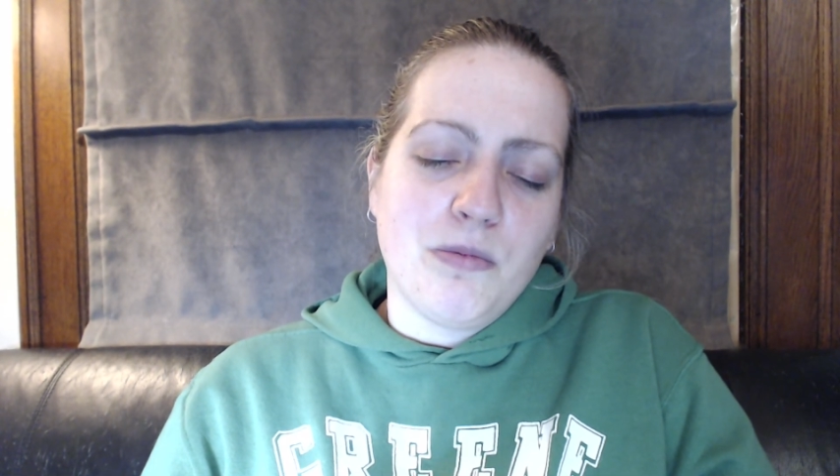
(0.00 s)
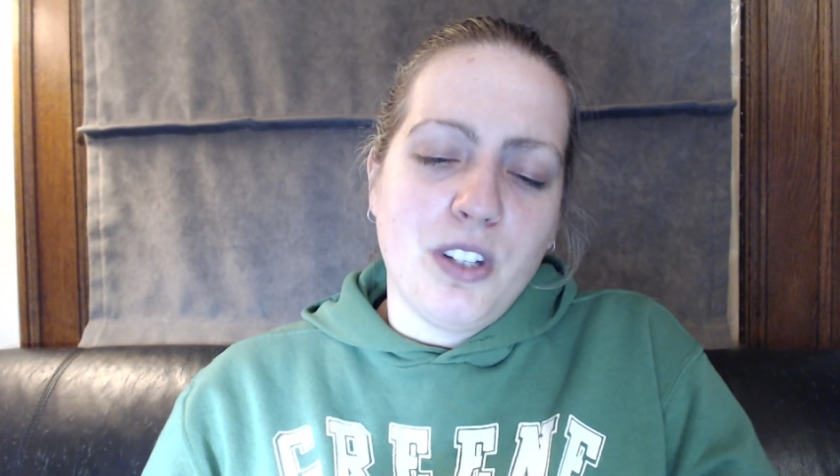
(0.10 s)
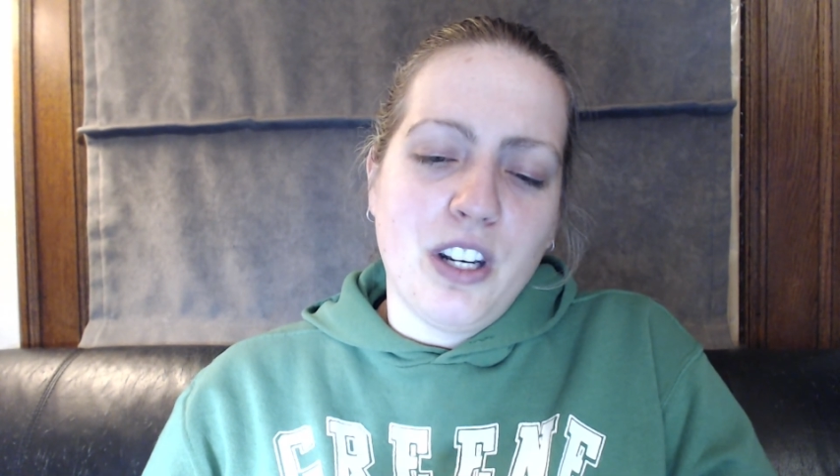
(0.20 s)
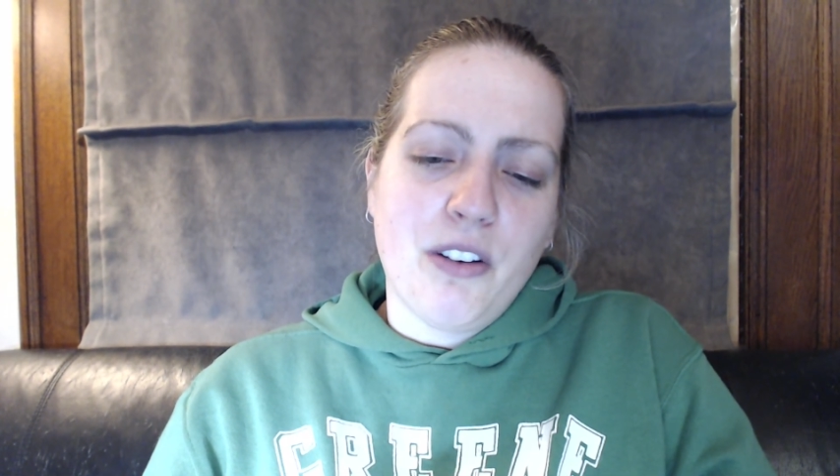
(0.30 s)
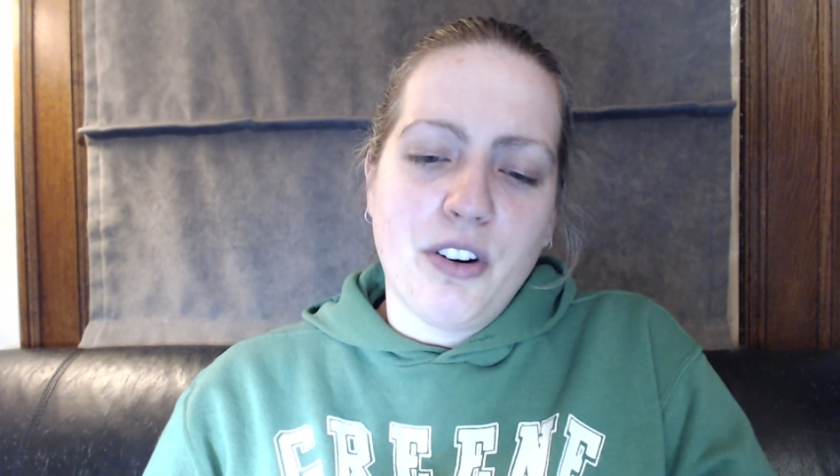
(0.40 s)

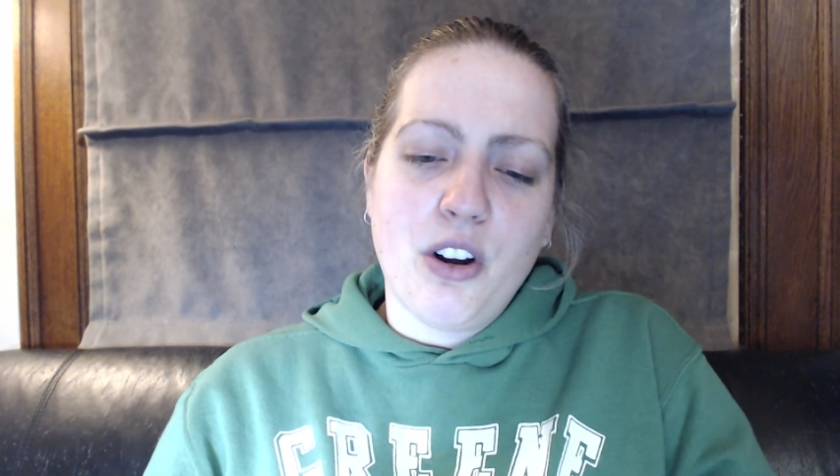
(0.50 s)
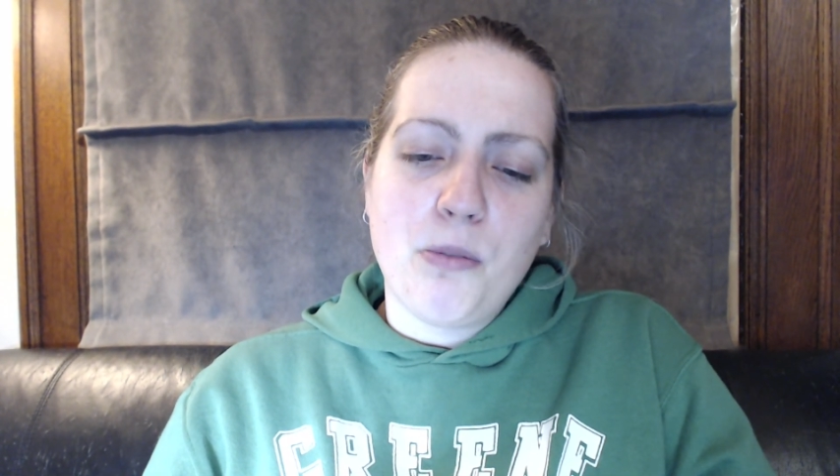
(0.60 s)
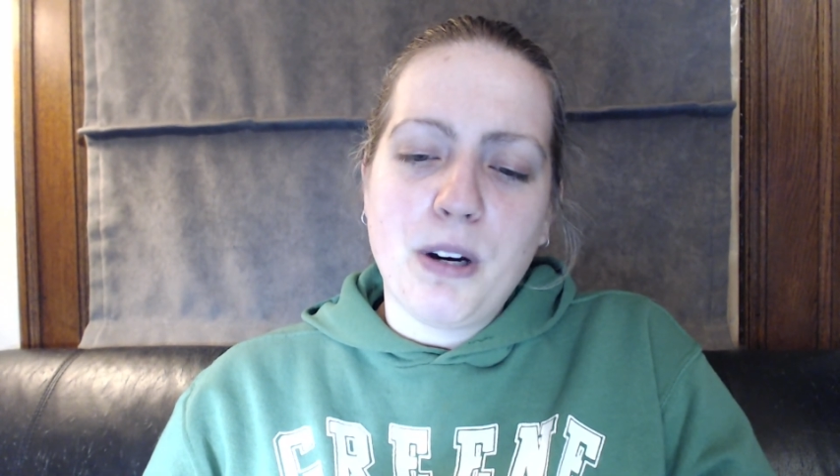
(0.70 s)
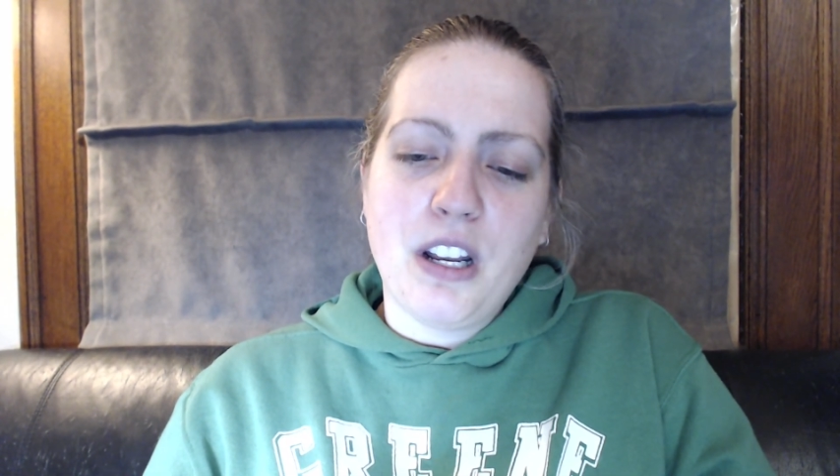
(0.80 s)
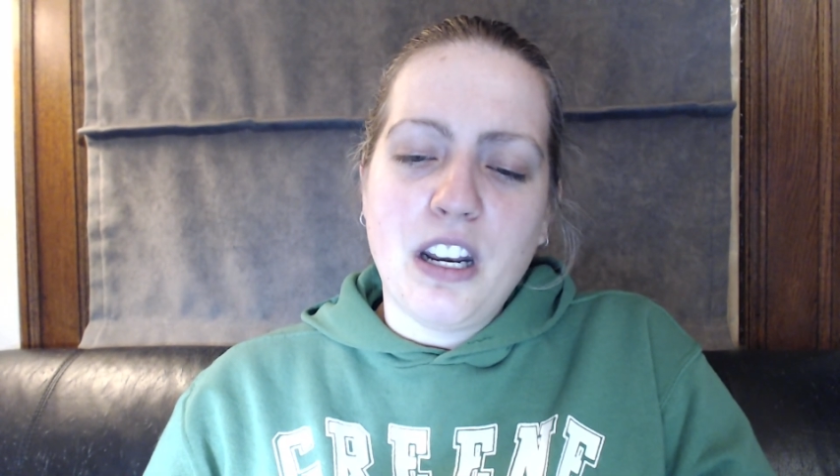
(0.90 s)
You never know,
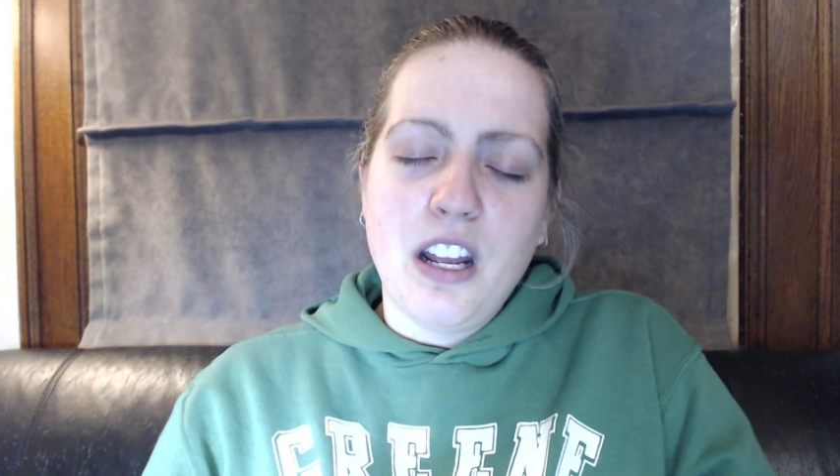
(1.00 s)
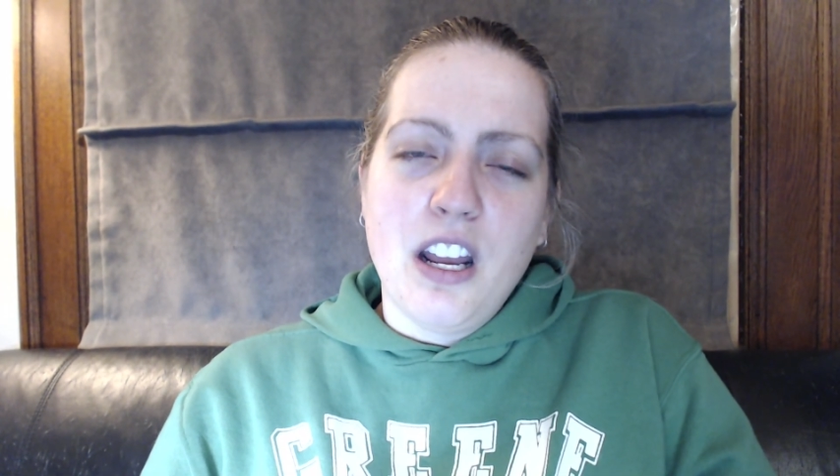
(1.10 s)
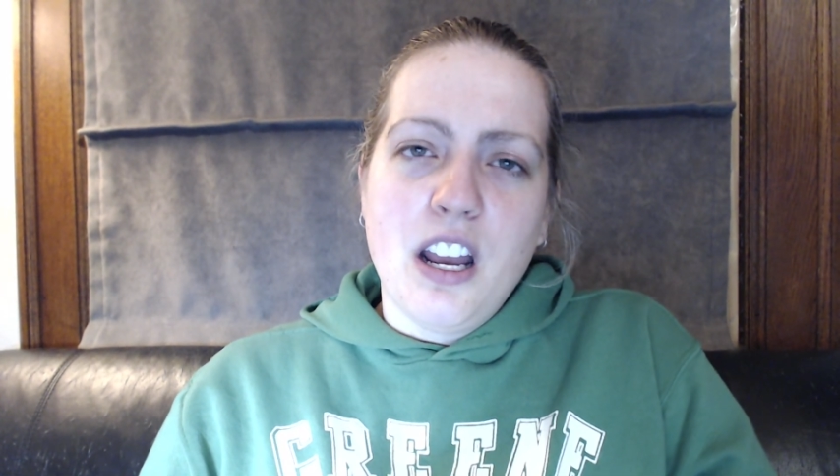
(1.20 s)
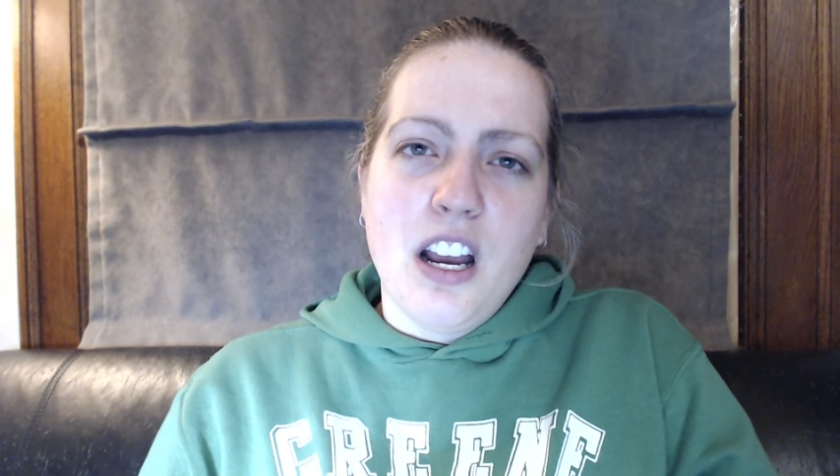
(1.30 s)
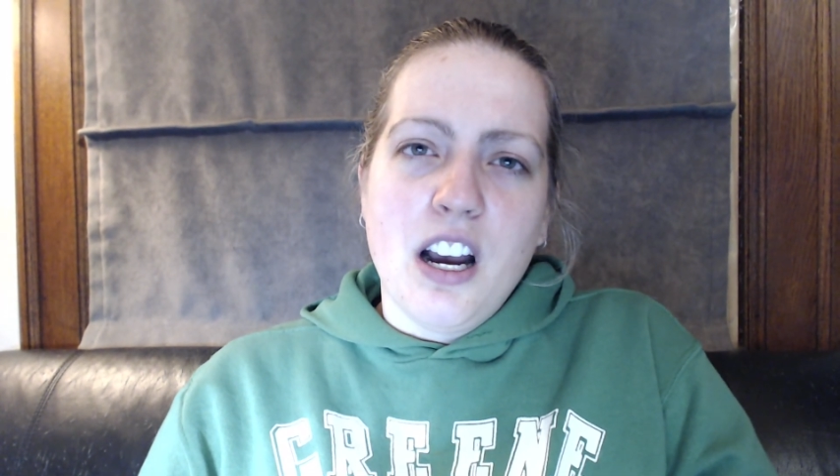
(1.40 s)
but
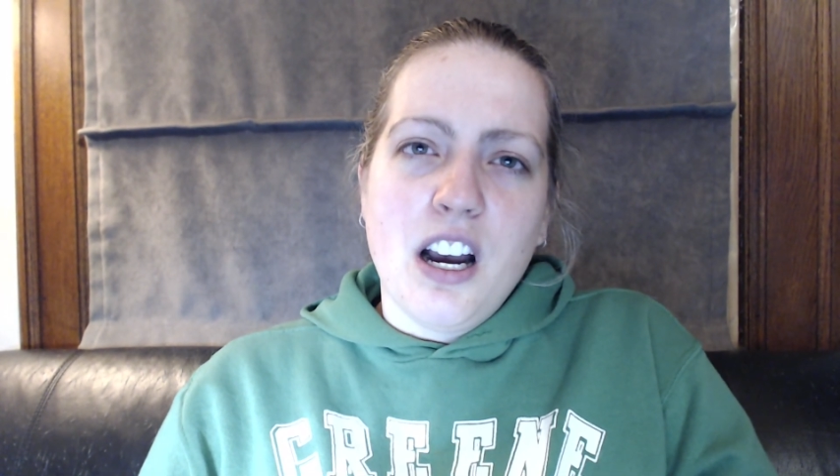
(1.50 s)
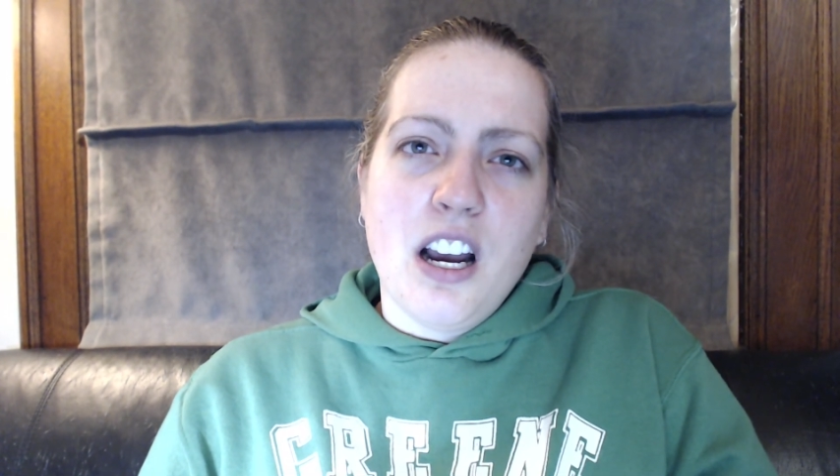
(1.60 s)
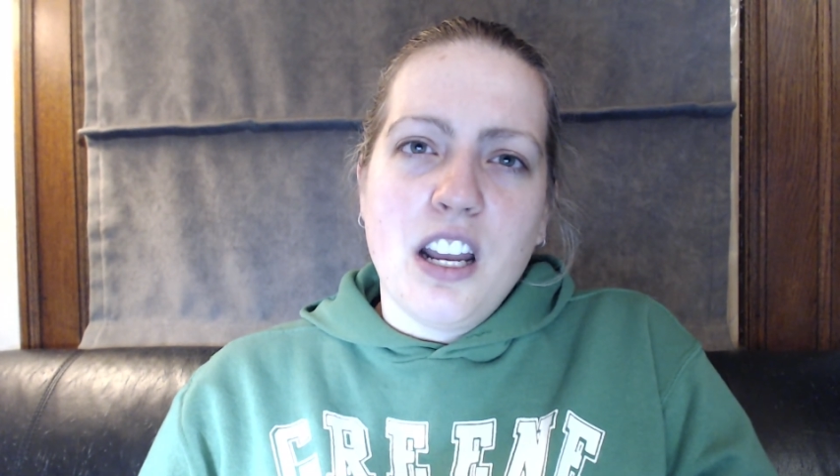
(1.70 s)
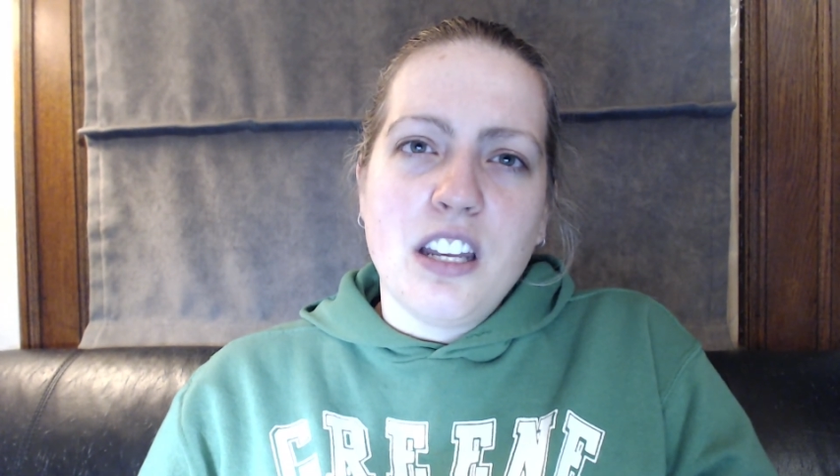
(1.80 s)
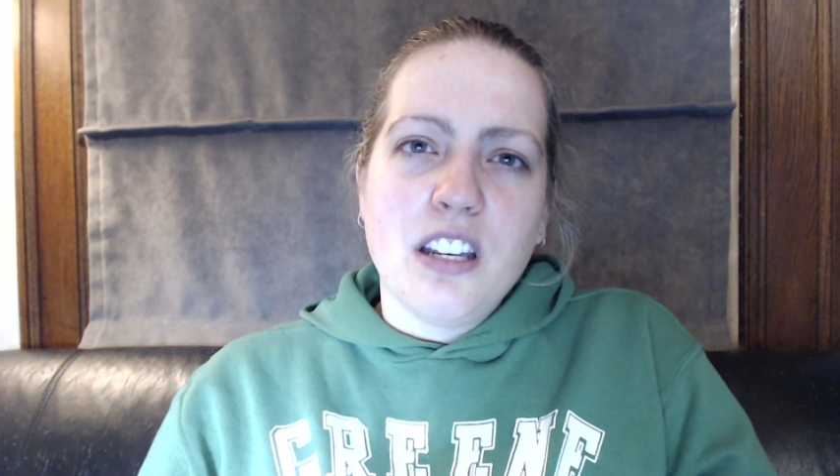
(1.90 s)

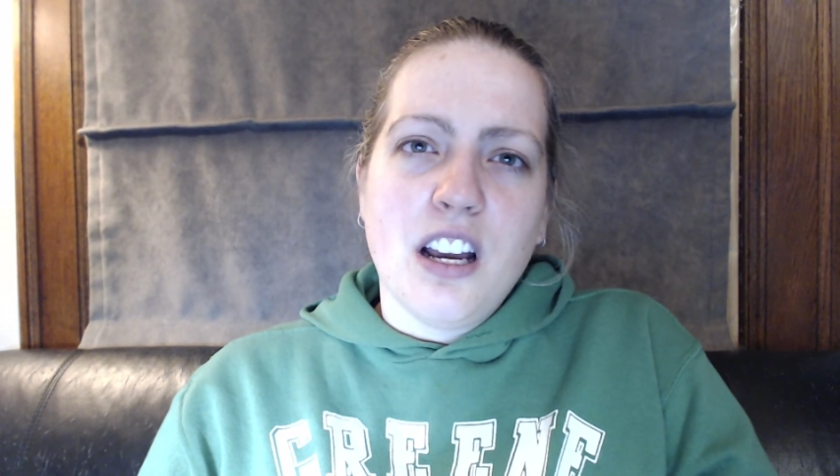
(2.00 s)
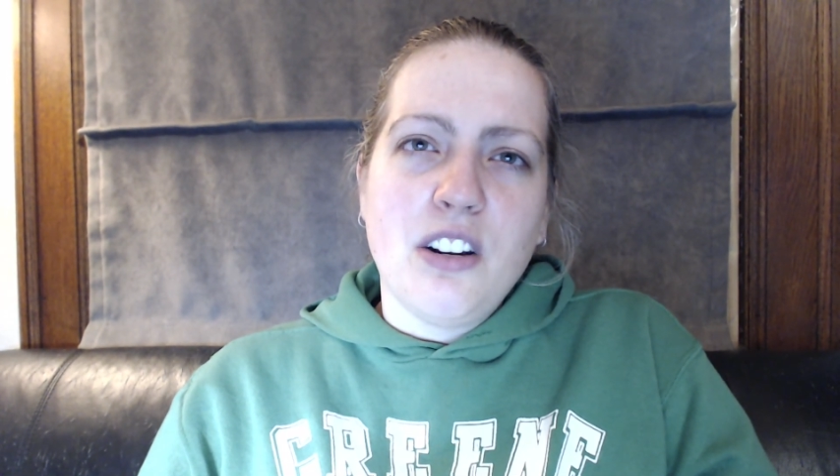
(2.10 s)
I